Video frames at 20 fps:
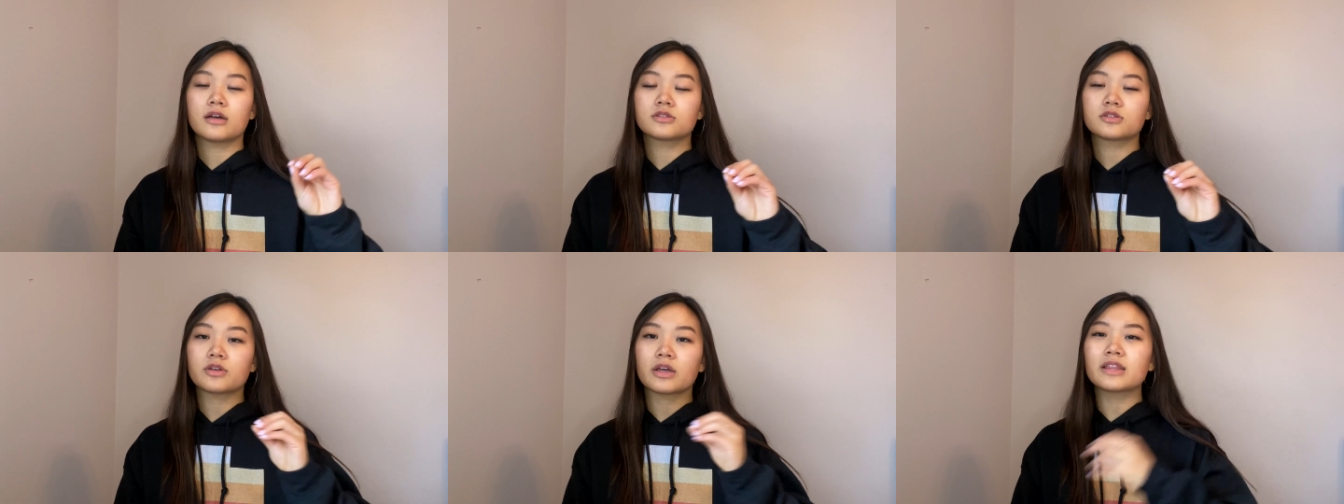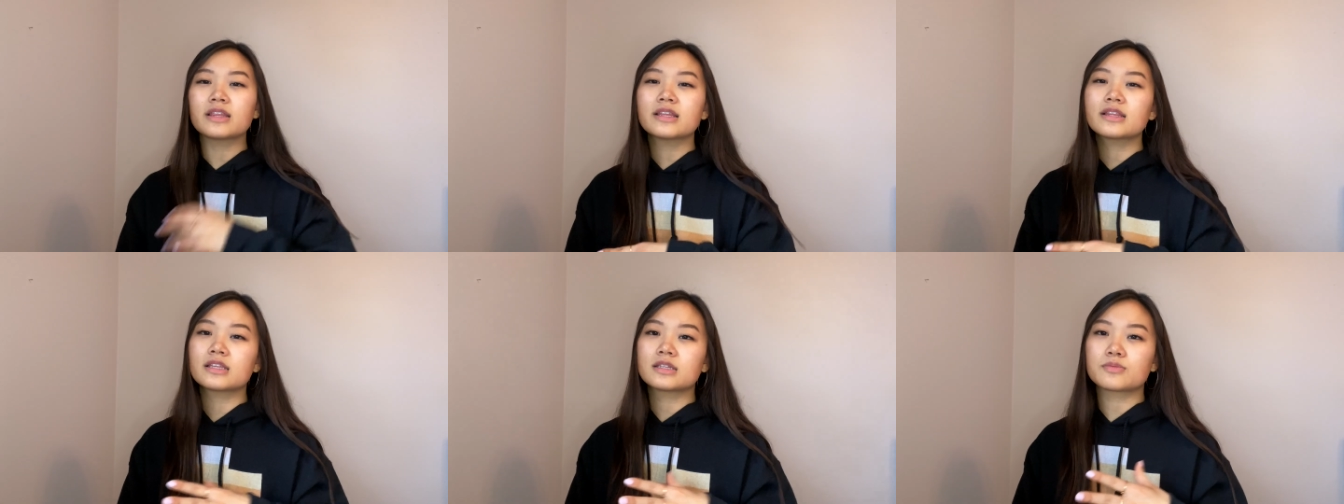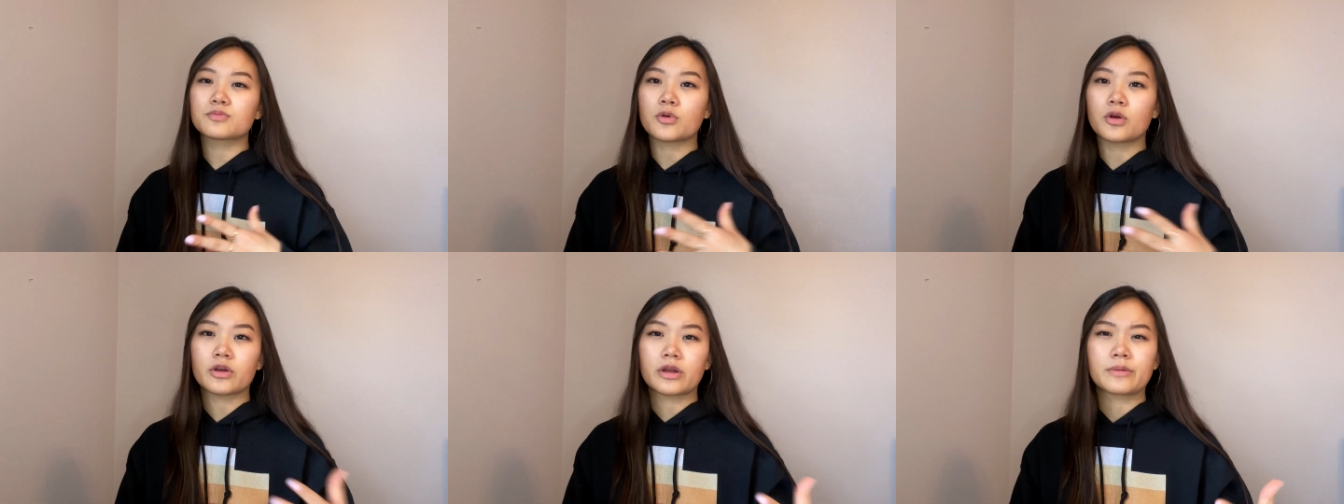So I think this
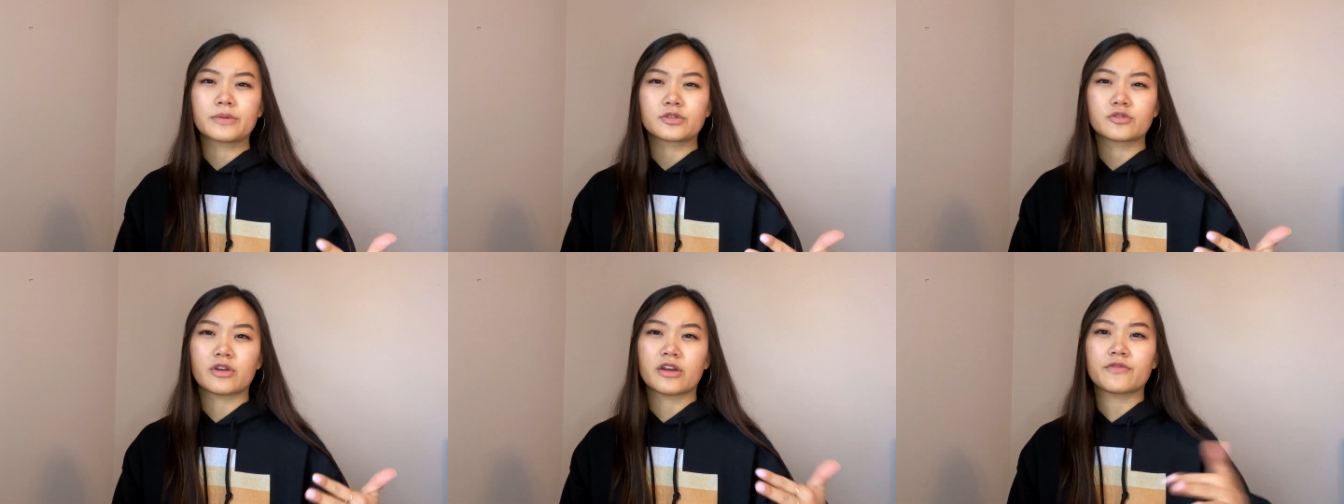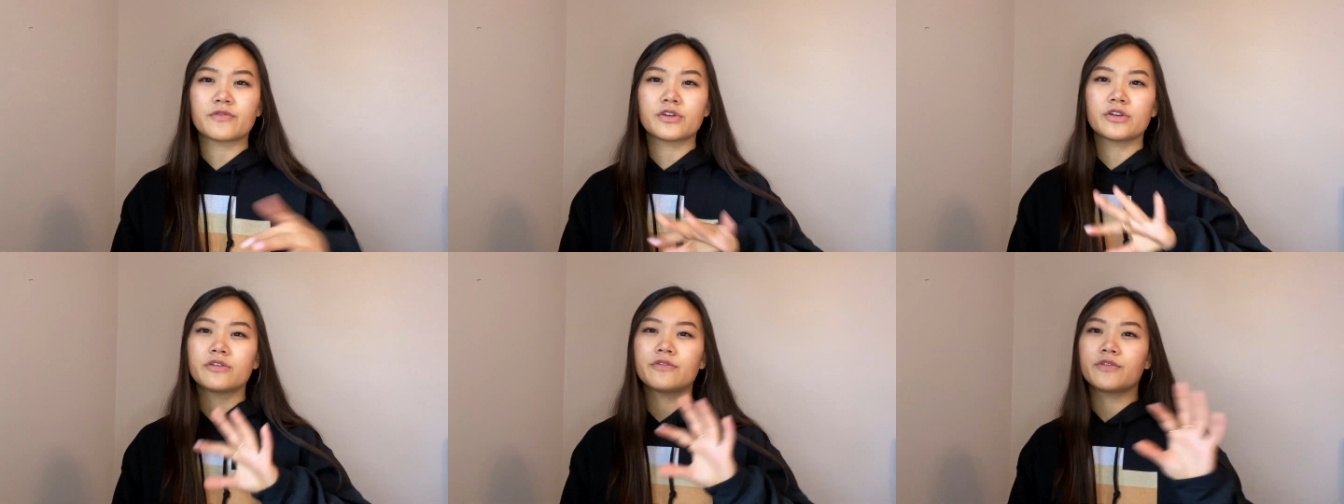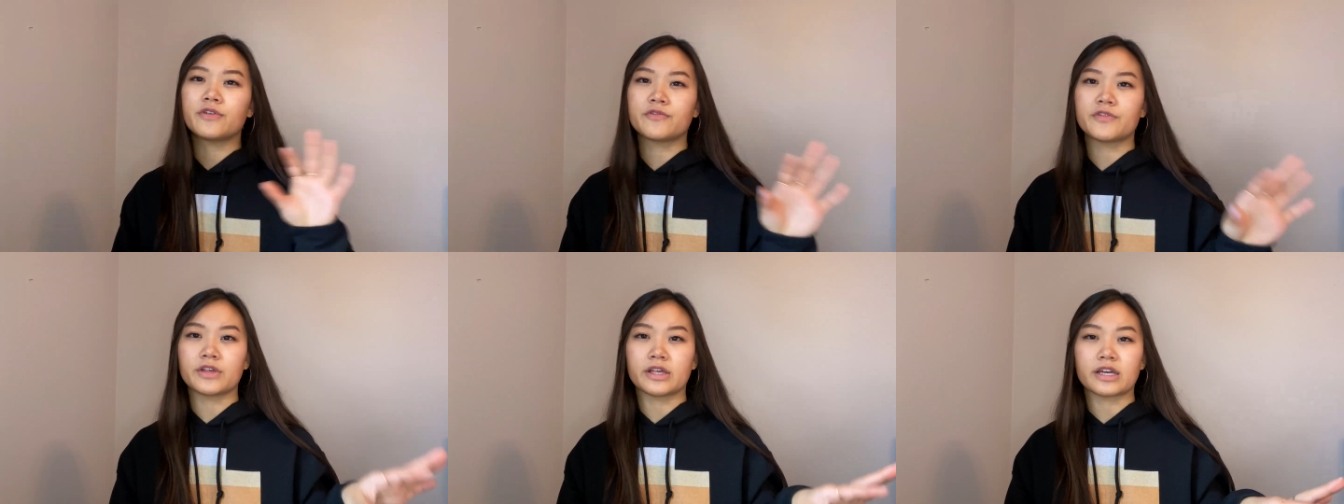program is great for you if
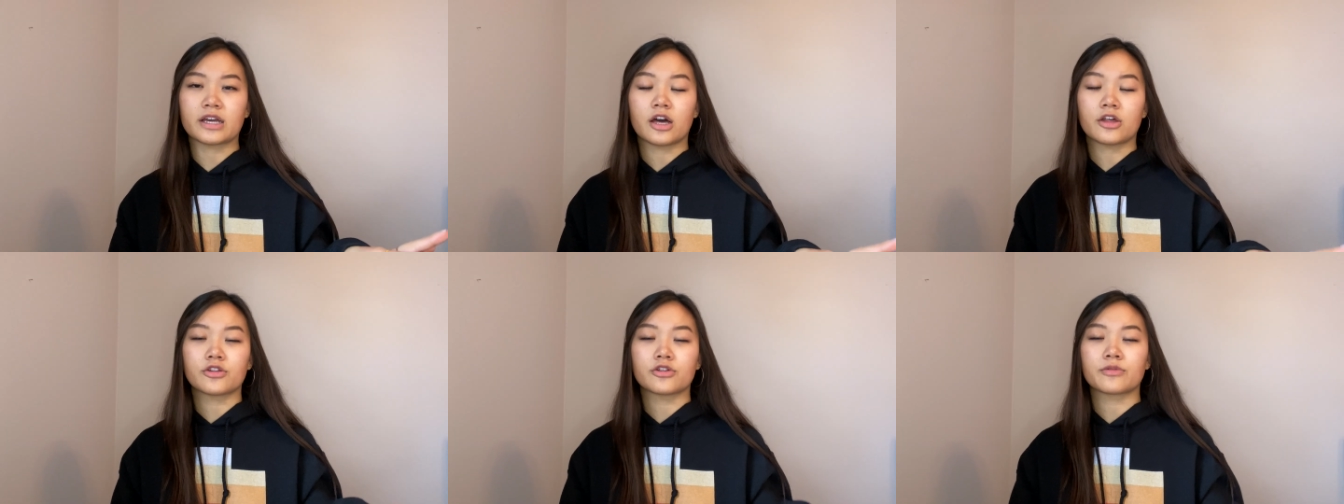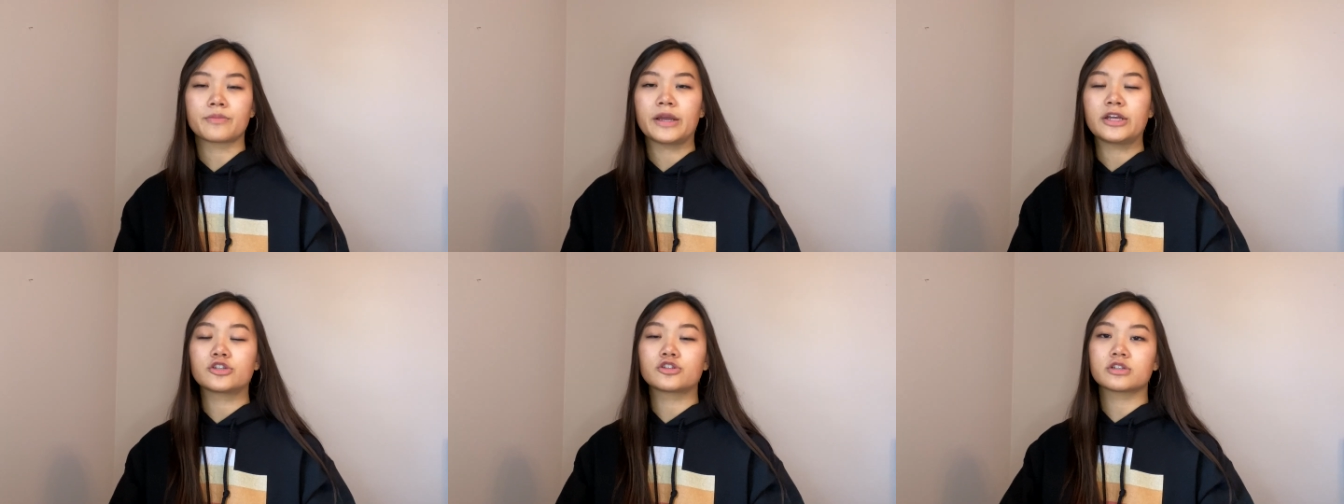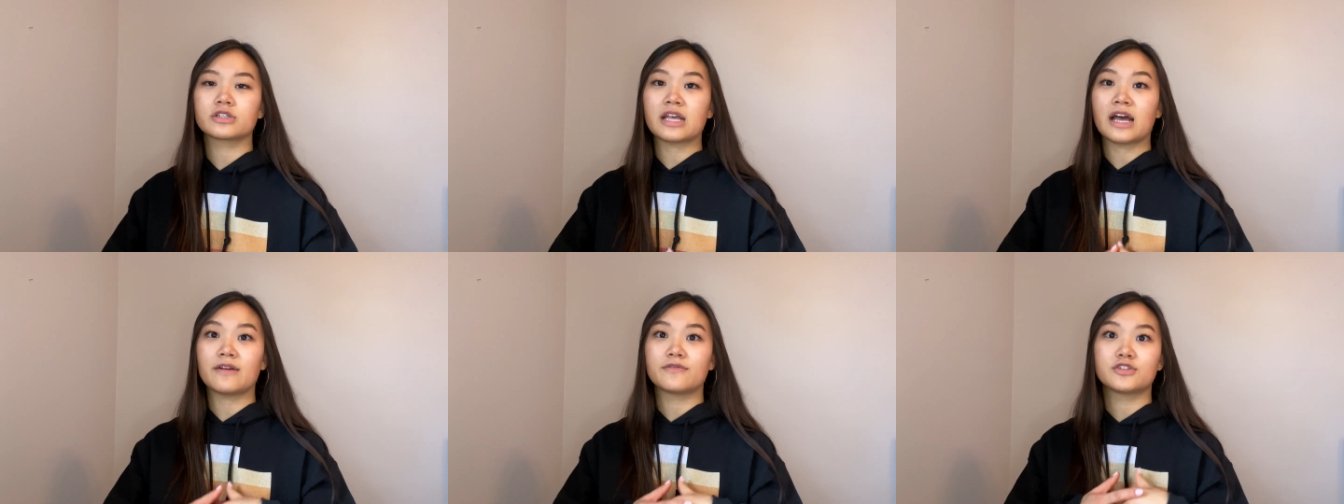you feel like other majors
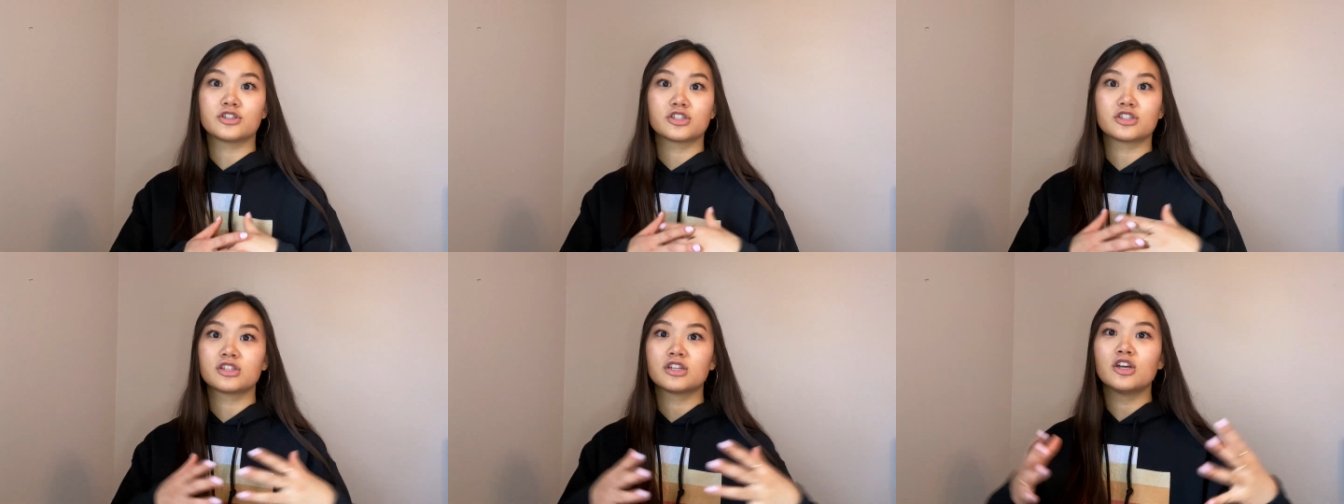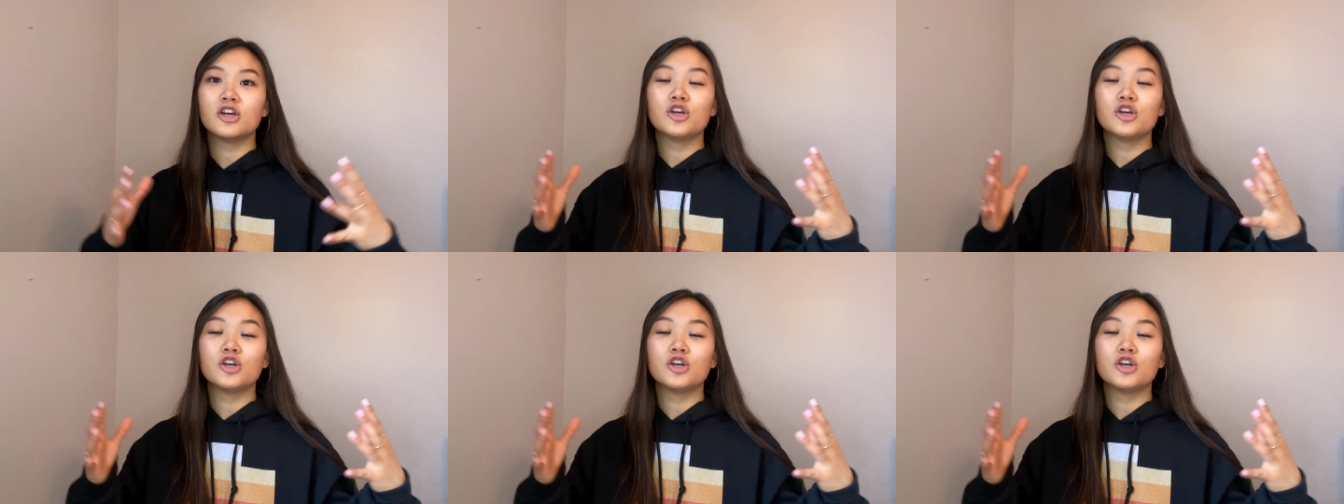have just